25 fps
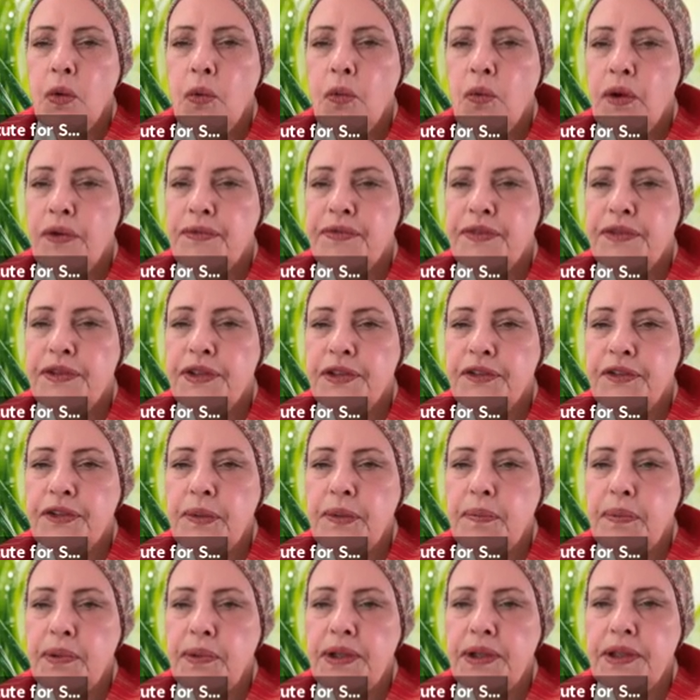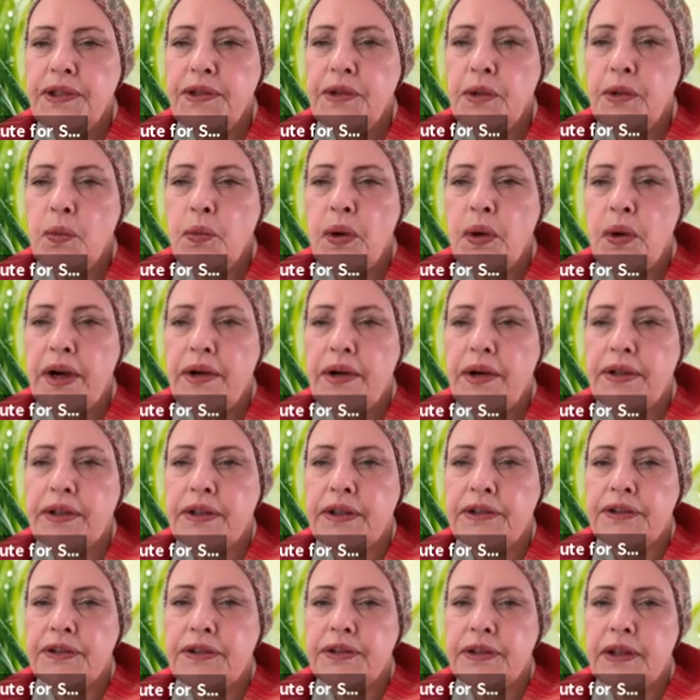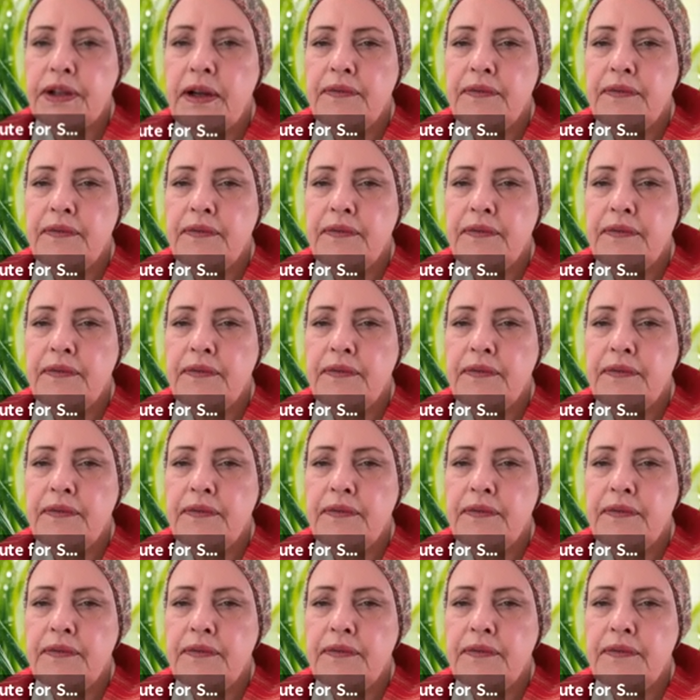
with disciplined awareness